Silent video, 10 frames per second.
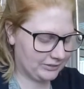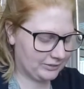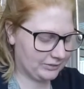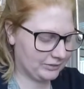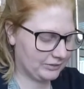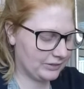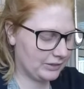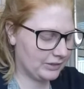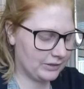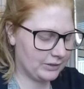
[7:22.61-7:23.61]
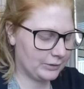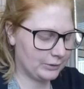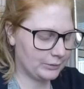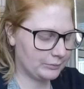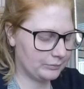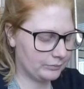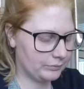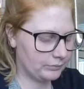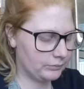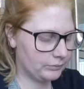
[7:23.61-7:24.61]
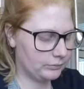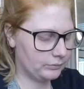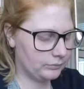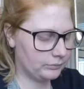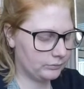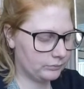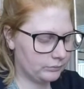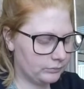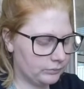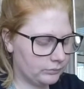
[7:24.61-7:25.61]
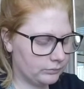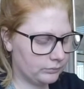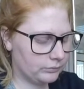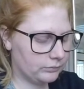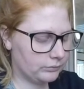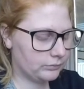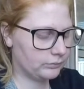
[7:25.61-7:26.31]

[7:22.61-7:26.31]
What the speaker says: (no one is talking)